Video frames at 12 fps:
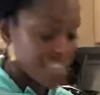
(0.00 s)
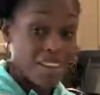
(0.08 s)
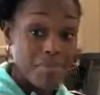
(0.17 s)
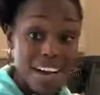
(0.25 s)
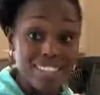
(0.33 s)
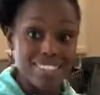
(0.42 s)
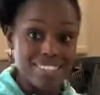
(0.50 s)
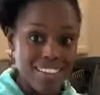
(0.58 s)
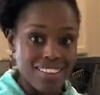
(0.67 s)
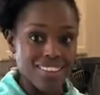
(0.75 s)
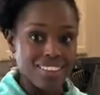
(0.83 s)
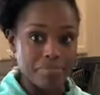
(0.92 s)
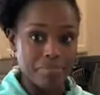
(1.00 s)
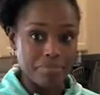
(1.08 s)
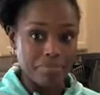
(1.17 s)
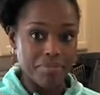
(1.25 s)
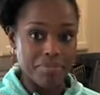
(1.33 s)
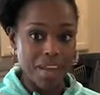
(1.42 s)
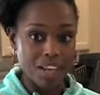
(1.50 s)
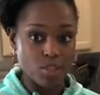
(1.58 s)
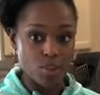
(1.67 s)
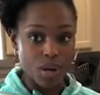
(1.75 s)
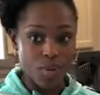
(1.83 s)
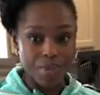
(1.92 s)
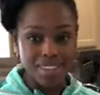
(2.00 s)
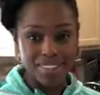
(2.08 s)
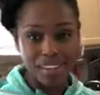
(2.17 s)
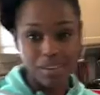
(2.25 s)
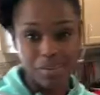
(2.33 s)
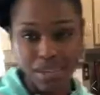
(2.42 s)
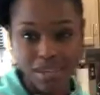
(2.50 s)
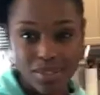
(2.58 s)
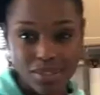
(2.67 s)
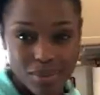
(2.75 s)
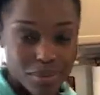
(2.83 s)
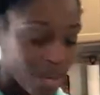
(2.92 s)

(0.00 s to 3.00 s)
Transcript: in my salad as well, my salad mix,